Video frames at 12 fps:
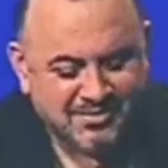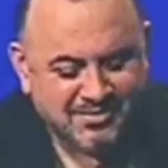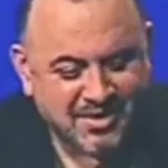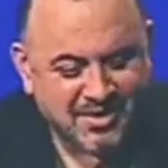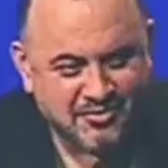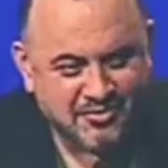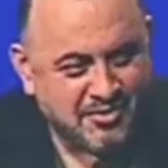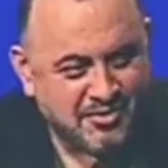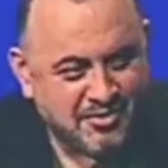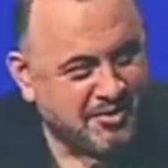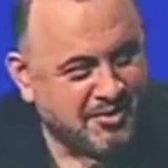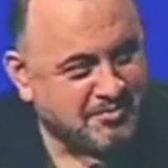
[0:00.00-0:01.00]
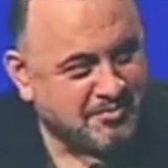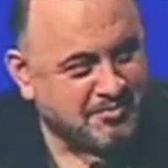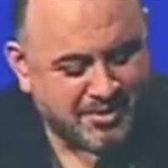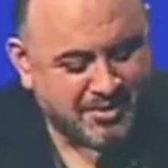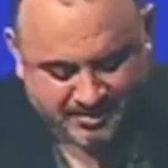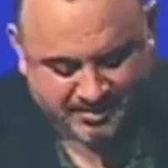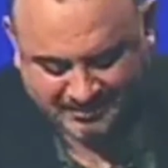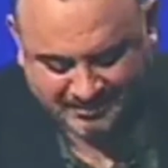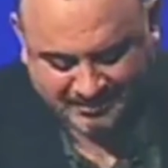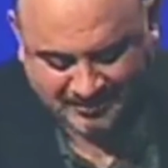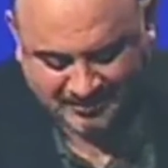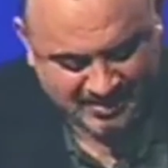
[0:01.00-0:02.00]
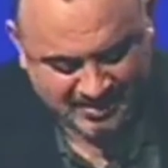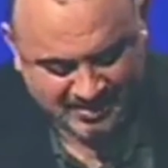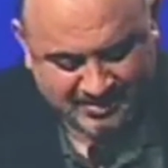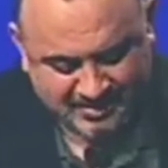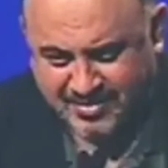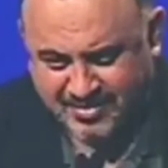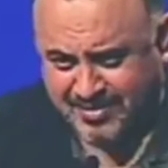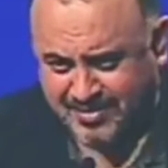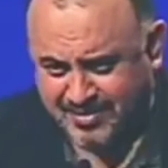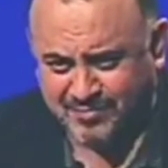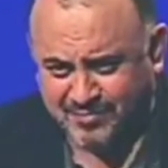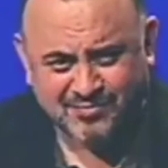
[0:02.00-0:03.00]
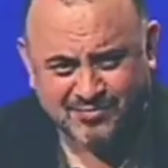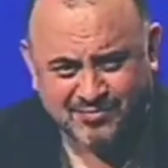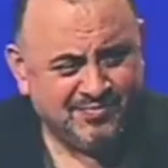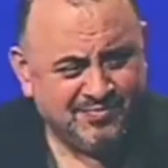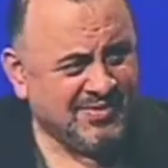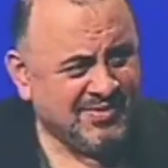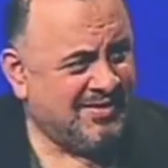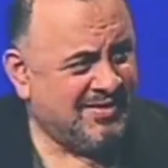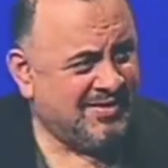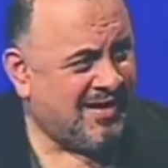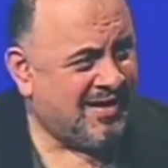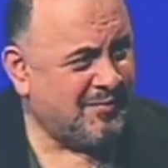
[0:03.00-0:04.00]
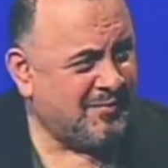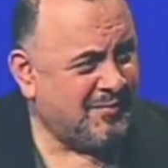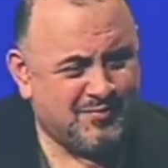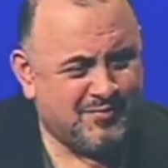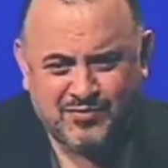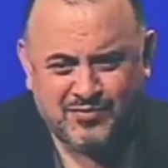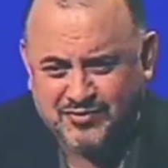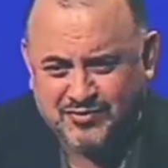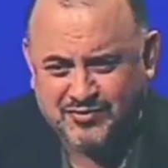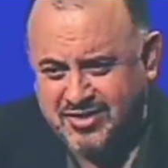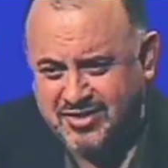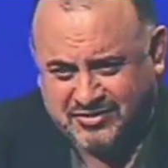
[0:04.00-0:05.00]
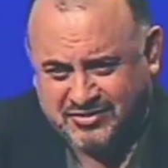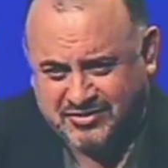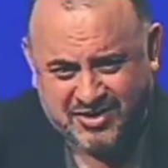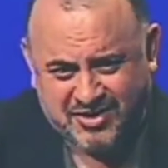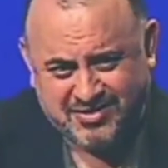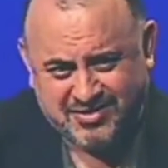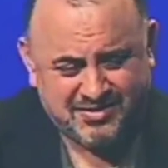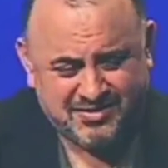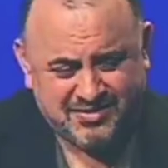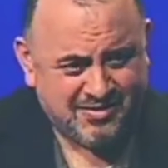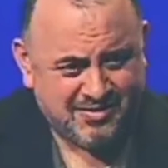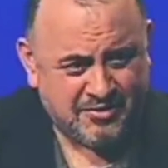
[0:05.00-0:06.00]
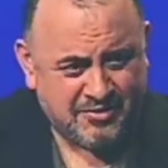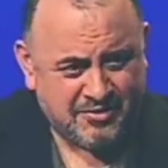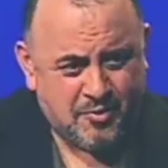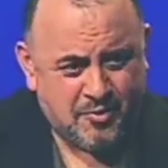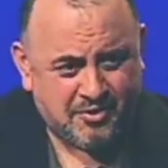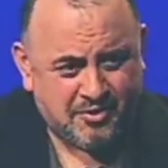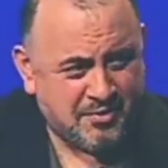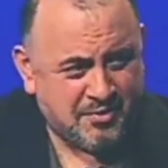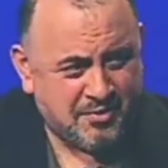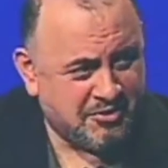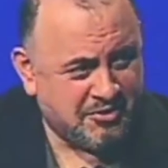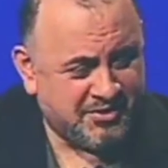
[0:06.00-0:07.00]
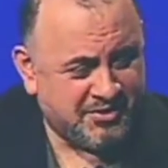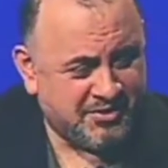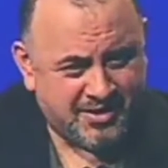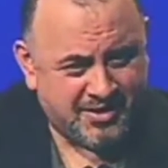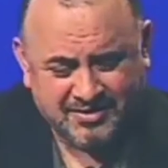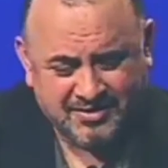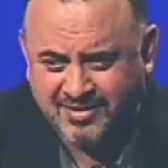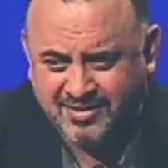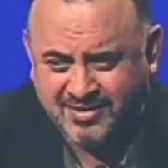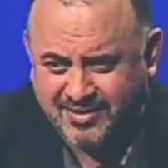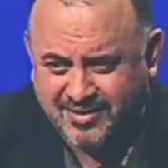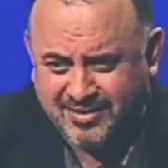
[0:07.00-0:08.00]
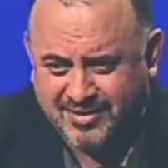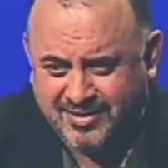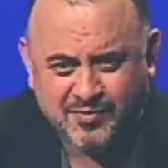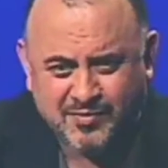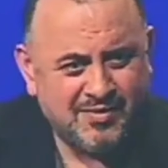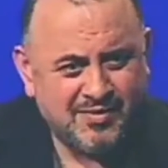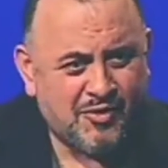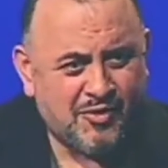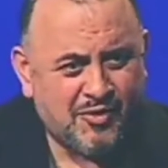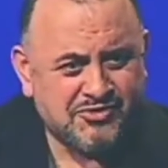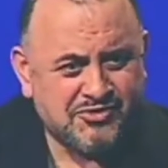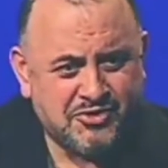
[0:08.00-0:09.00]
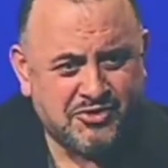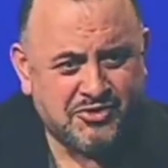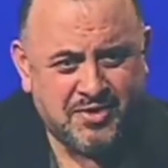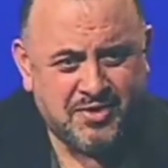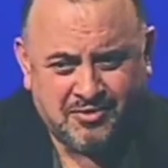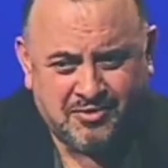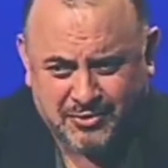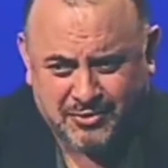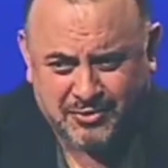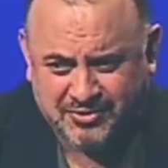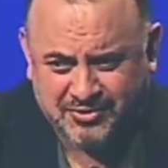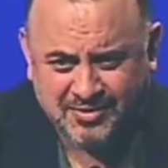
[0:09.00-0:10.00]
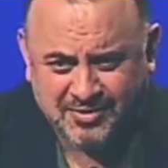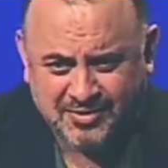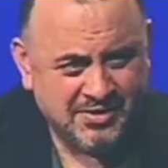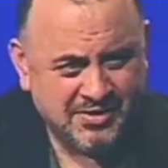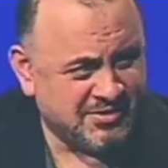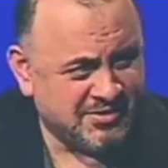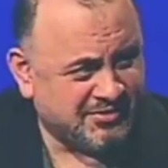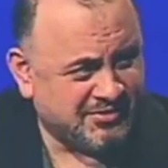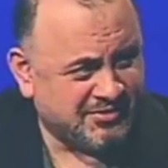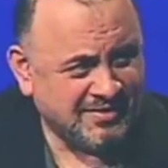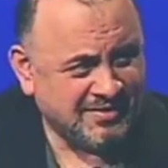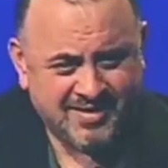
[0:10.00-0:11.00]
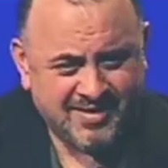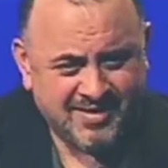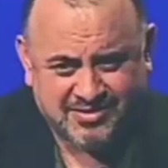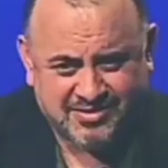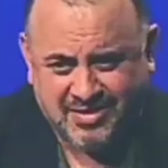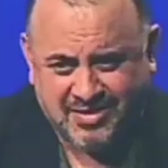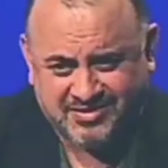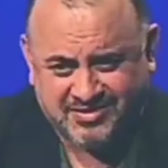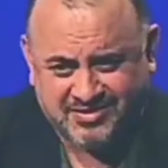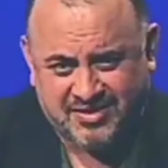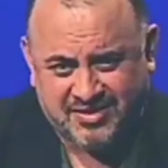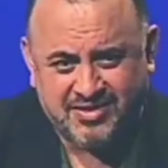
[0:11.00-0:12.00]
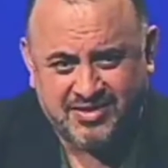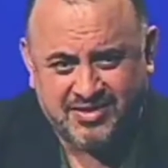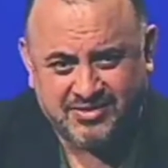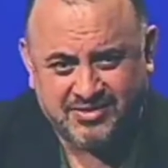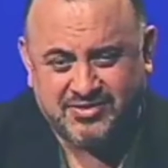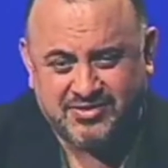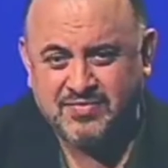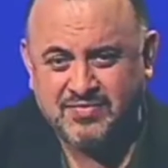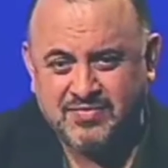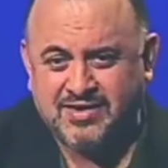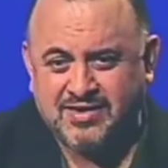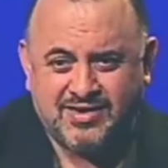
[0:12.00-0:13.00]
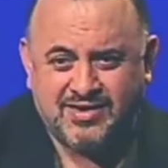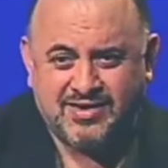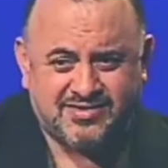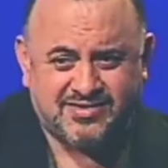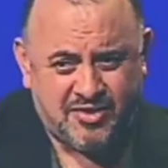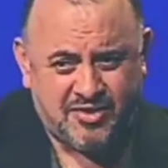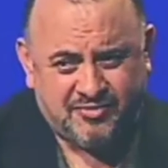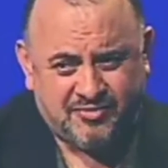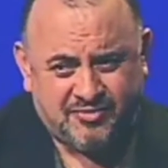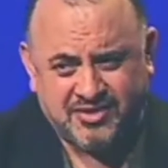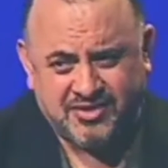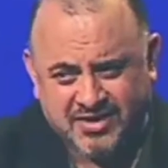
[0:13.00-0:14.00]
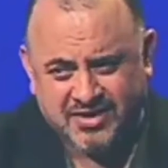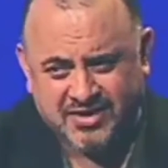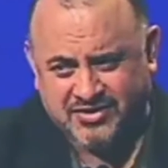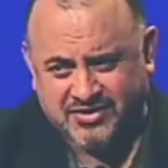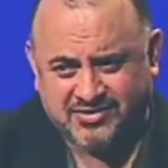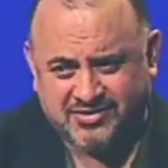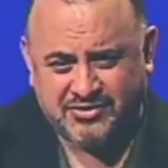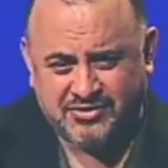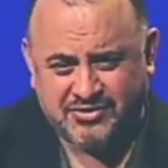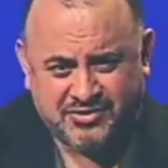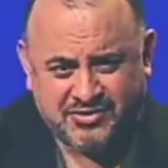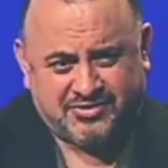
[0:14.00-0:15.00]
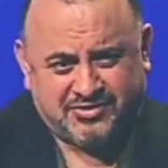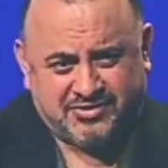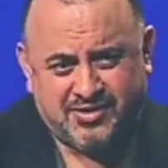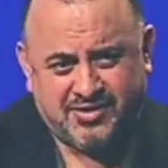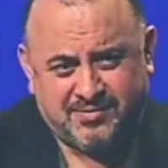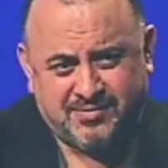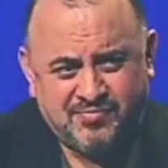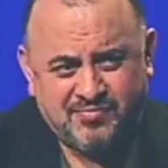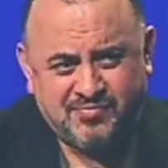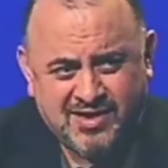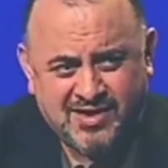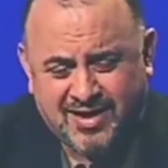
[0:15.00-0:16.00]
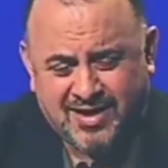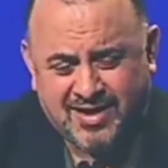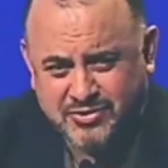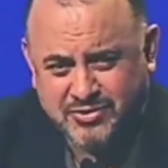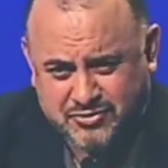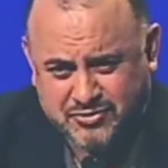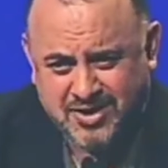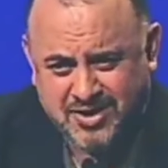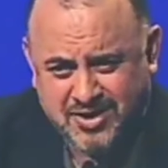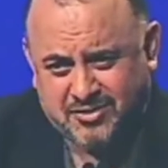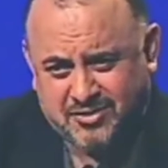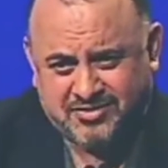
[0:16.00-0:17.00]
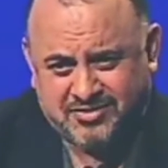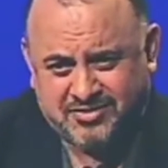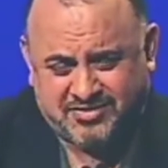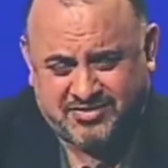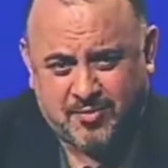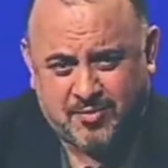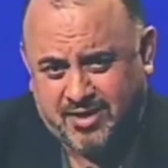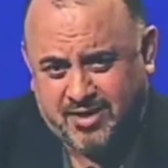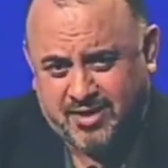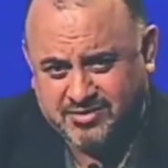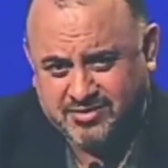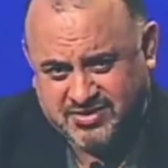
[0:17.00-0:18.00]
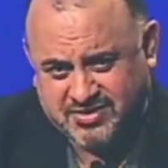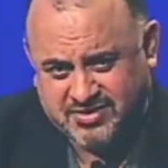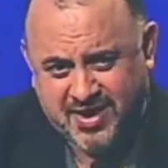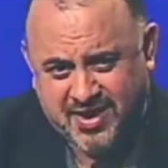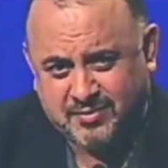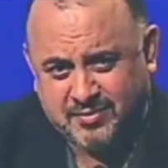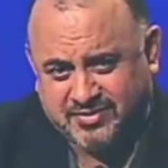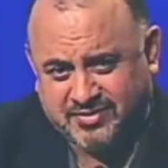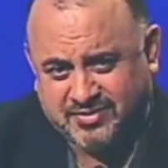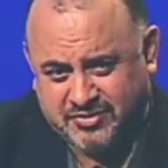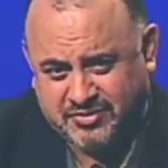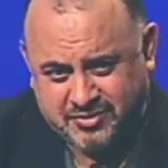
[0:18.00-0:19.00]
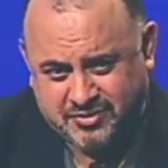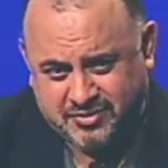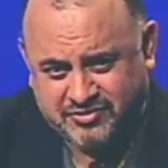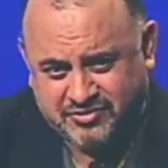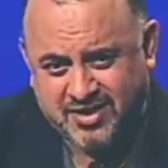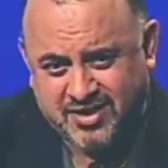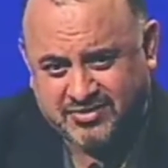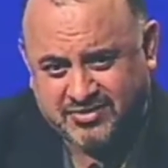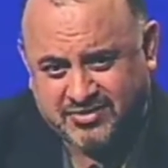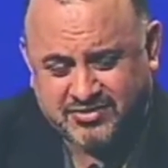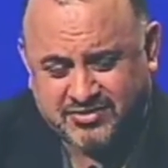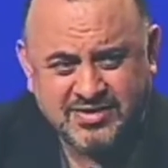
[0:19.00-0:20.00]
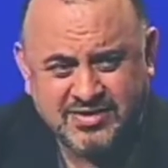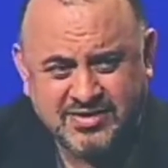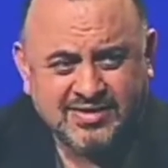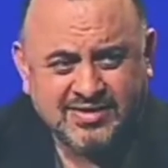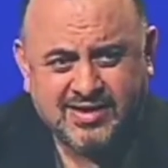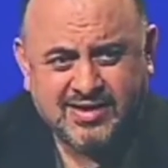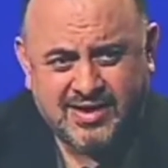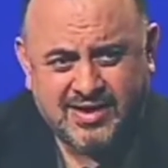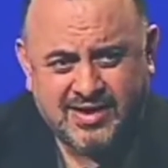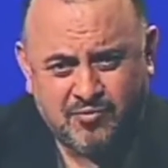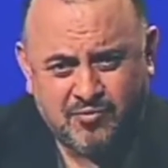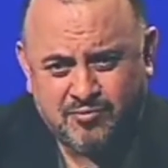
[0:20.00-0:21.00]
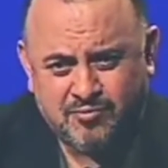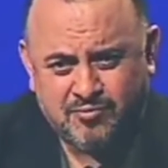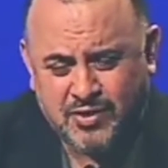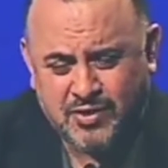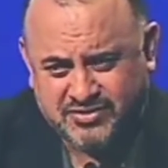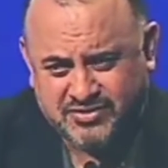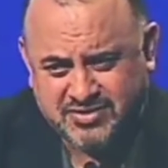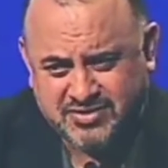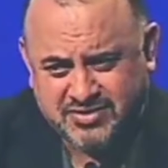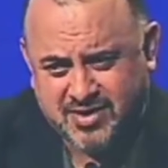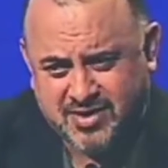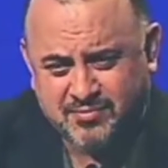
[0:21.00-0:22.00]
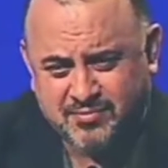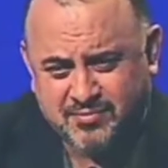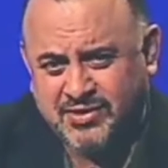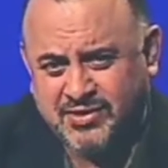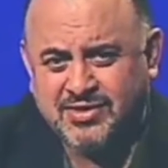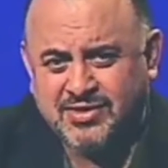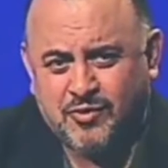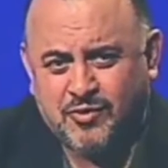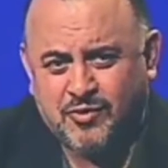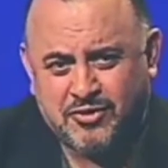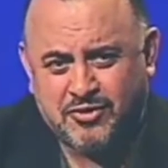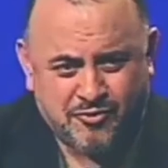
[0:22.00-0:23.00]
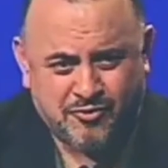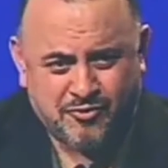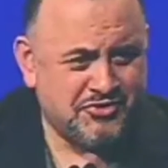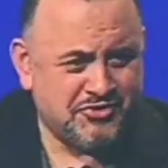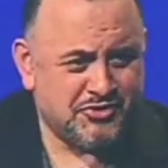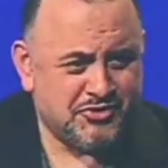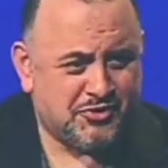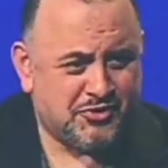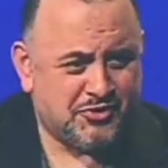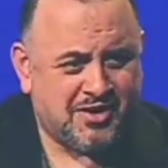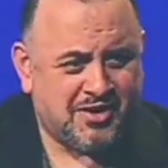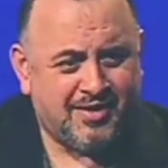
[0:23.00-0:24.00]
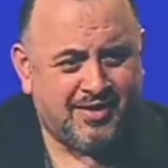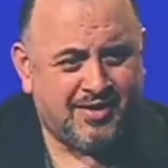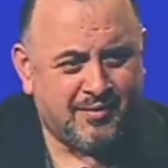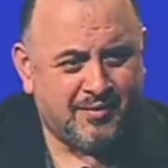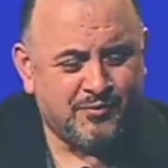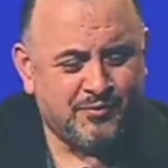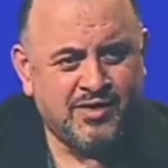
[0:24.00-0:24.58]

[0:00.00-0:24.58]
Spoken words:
Thank you very much, Mike. I'm very excited and very proud to be here today. Also a little bit humbled because as a basic scientist, it's not often that you get a chance to do this. I was trained really as a cell biologist, anatomist, and materials scientist. And most of the time, when you're a researcher like I am,